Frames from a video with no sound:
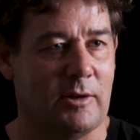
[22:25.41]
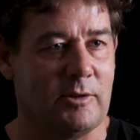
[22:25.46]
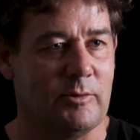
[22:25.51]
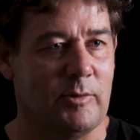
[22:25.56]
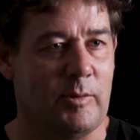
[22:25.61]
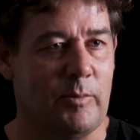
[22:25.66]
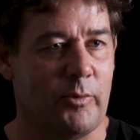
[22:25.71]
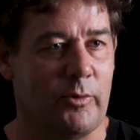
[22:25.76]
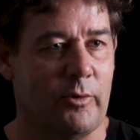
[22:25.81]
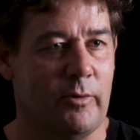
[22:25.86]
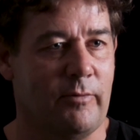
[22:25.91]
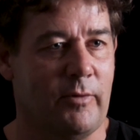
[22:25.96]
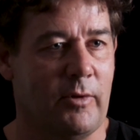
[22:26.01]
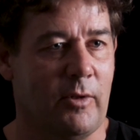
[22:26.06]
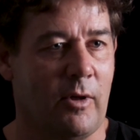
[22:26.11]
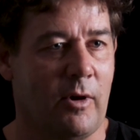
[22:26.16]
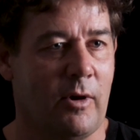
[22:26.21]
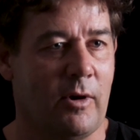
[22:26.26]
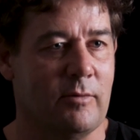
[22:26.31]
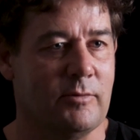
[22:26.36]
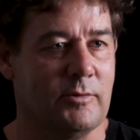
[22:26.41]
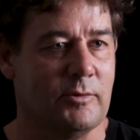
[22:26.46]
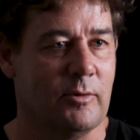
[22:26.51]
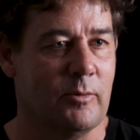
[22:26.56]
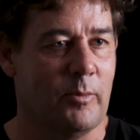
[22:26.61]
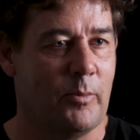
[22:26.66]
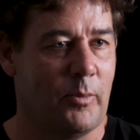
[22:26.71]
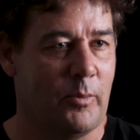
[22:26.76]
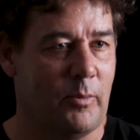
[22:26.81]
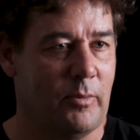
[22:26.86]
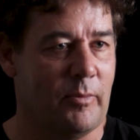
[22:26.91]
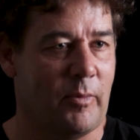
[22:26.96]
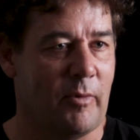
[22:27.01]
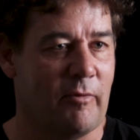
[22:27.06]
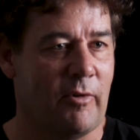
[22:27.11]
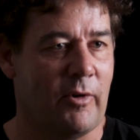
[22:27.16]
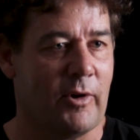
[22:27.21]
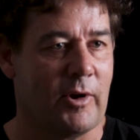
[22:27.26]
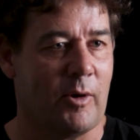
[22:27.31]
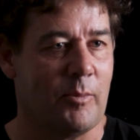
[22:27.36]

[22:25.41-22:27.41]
improve the lives or provide